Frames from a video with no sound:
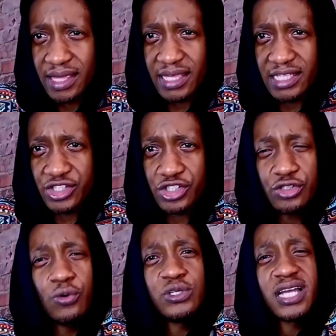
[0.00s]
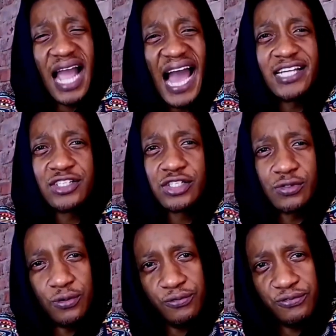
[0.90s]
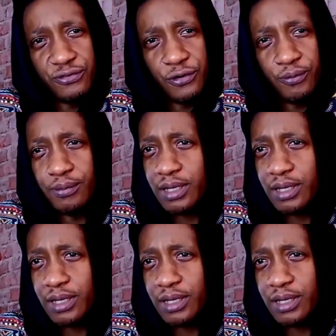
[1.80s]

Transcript: he sought counsel from